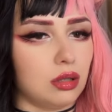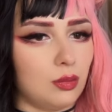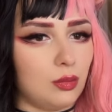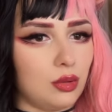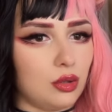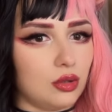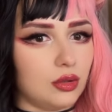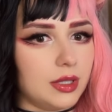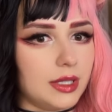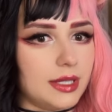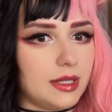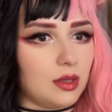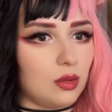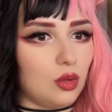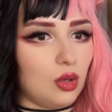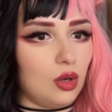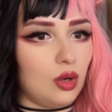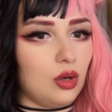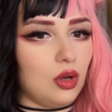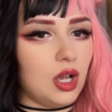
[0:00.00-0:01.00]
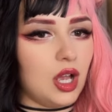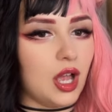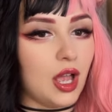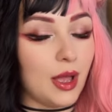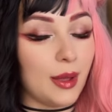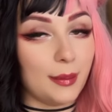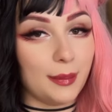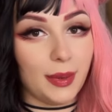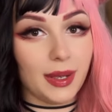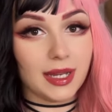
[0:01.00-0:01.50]
Poor Nezuko.
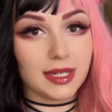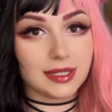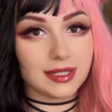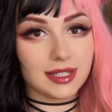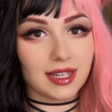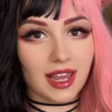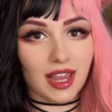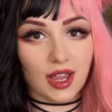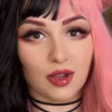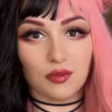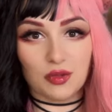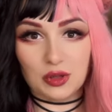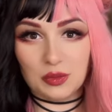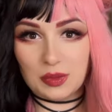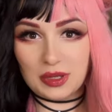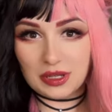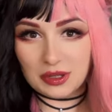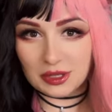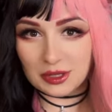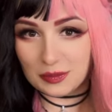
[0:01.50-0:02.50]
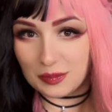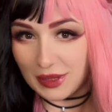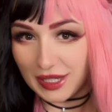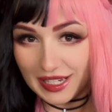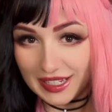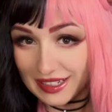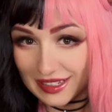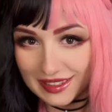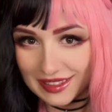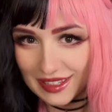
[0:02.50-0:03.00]
But I will be
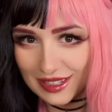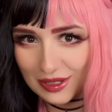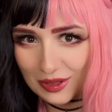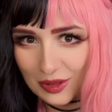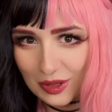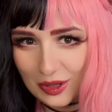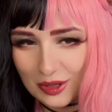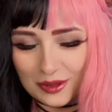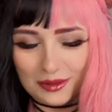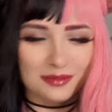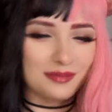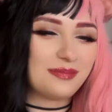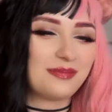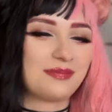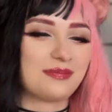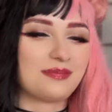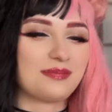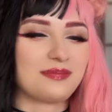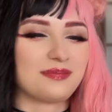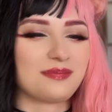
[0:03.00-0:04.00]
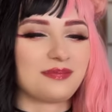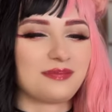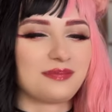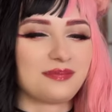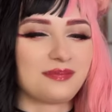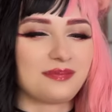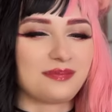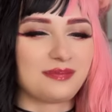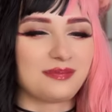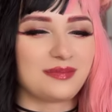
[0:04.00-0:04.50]
cosplaying as Nezuko! Really
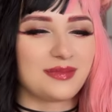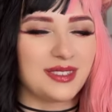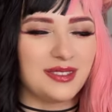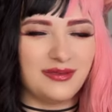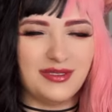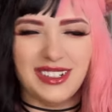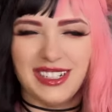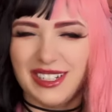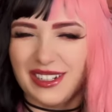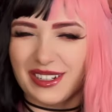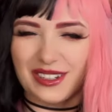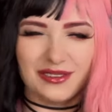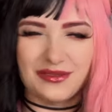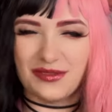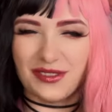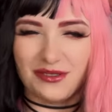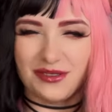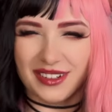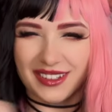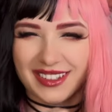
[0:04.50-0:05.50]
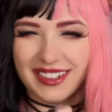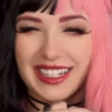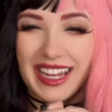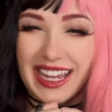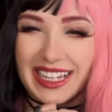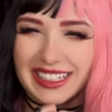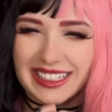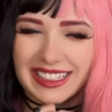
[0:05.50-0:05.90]
looking forward to that!